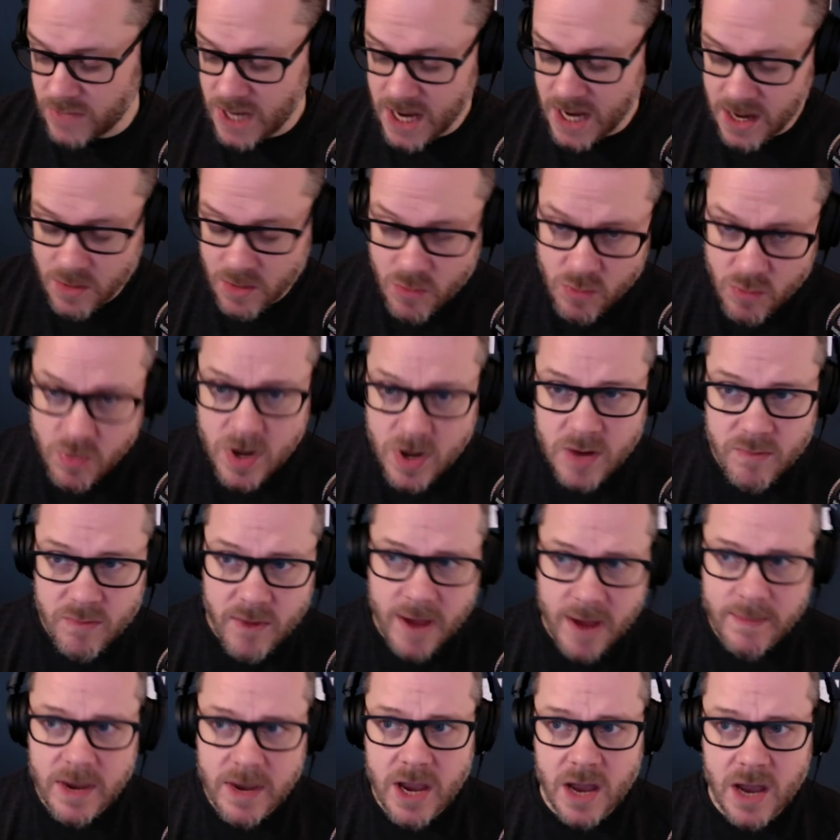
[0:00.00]
Yeah, well, we'd
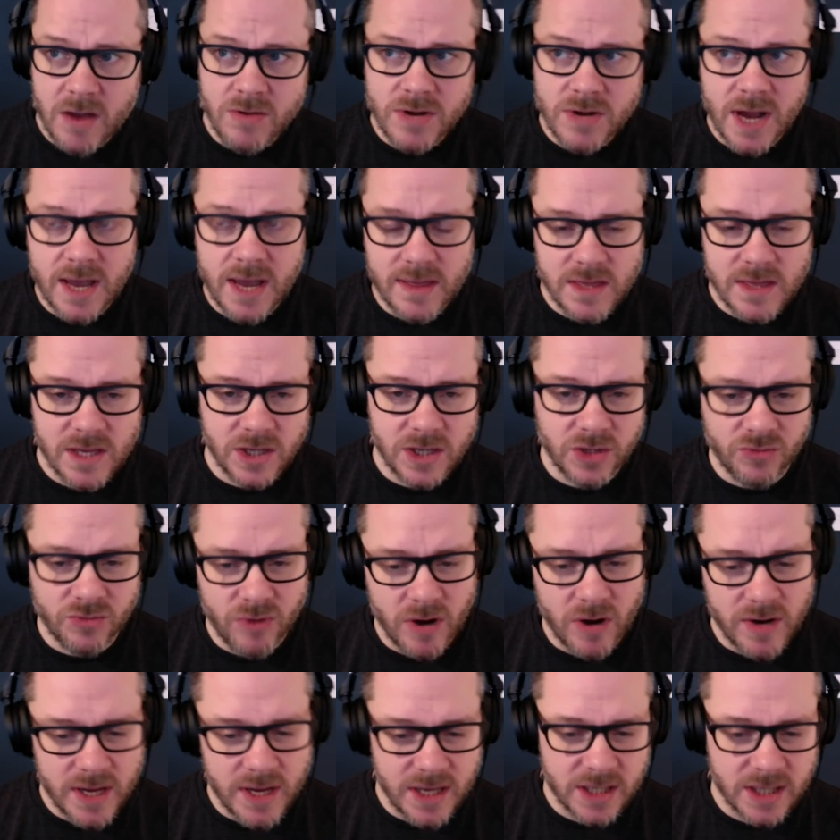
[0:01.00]
maybe go down this
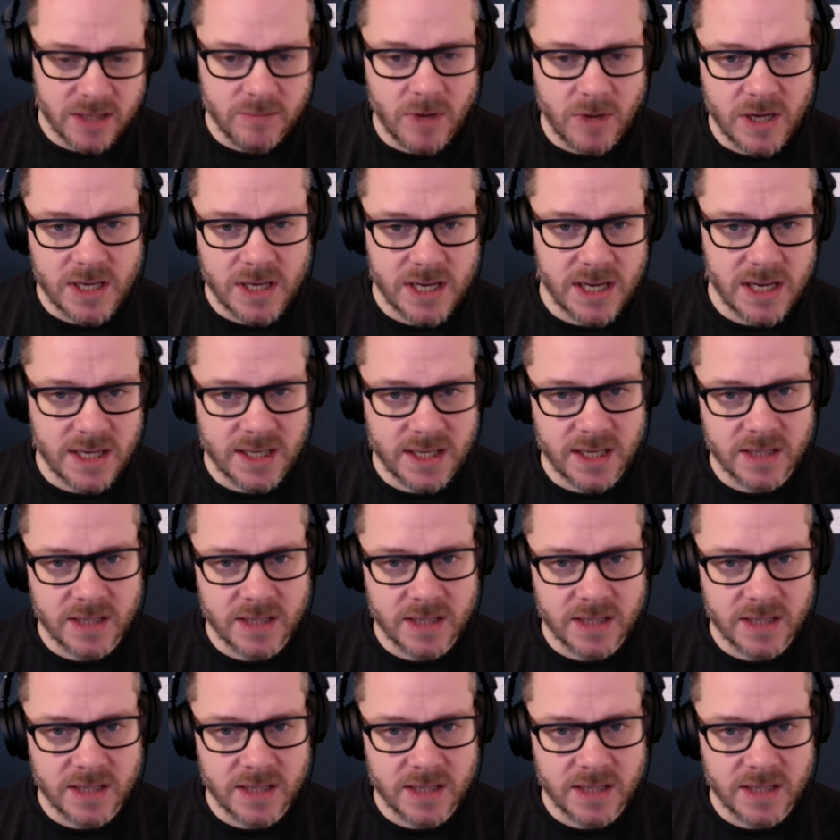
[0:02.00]
road. Here's some ideas.